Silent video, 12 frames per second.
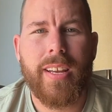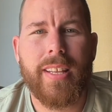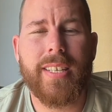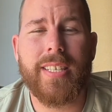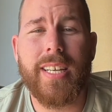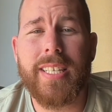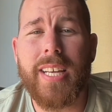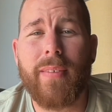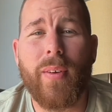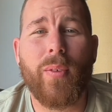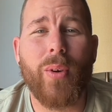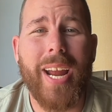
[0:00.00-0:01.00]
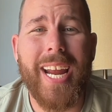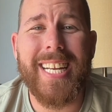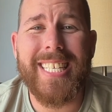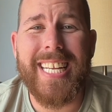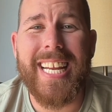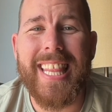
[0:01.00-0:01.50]
This does have over
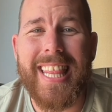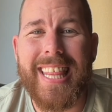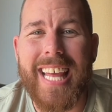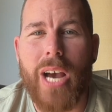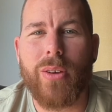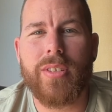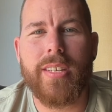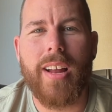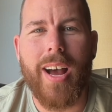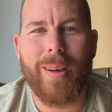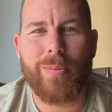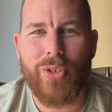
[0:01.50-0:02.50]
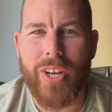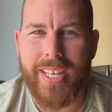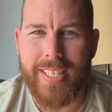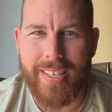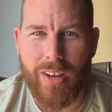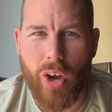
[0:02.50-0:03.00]
18,000 objects